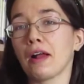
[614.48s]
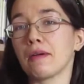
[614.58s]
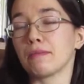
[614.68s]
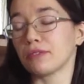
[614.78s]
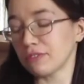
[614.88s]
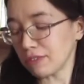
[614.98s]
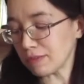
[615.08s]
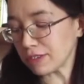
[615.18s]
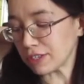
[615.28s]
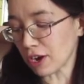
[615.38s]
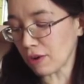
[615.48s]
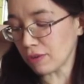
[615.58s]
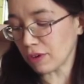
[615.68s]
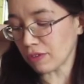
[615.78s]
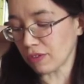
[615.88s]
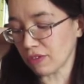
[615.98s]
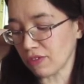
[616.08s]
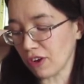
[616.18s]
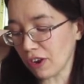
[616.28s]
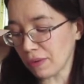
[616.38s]
But from the tone of the
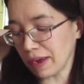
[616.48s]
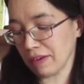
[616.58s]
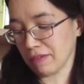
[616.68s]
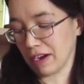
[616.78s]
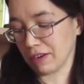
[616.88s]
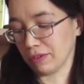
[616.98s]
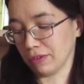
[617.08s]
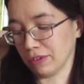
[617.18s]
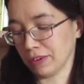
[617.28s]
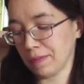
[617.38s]
following record,